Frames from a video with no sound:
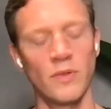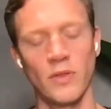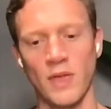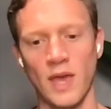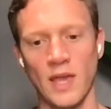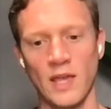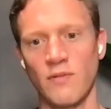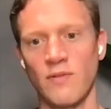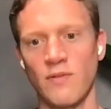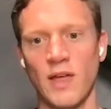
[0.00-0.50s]

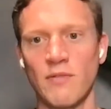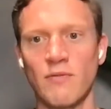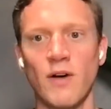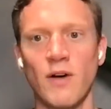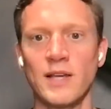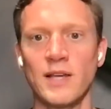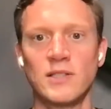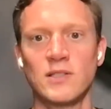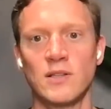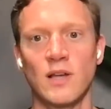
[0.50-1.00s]
thank you for that
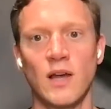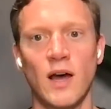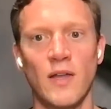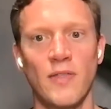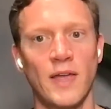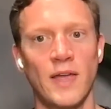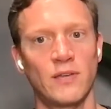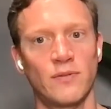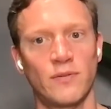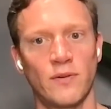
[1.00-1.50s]
advice. Uh,
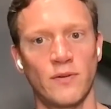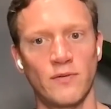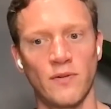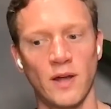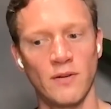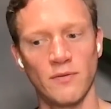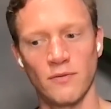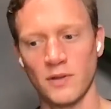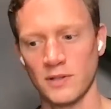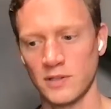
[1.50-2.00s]
thanks for
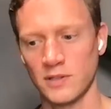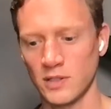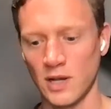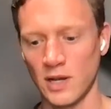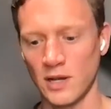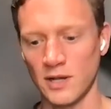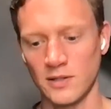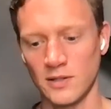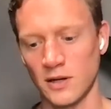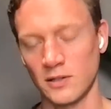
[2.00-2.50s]
fighting for this
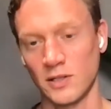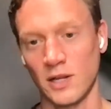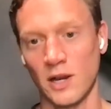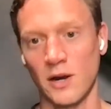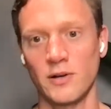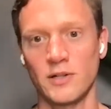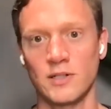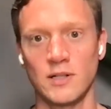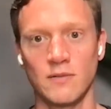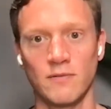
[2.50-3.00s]
agenda, Senator
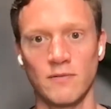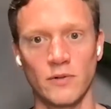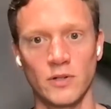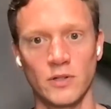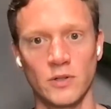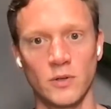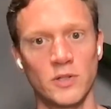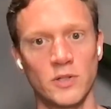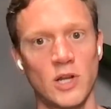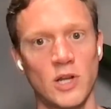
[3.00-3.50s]
Sanders, and for
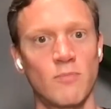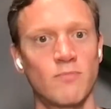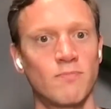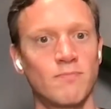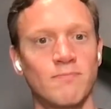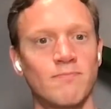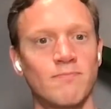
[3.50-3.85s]
doing the show.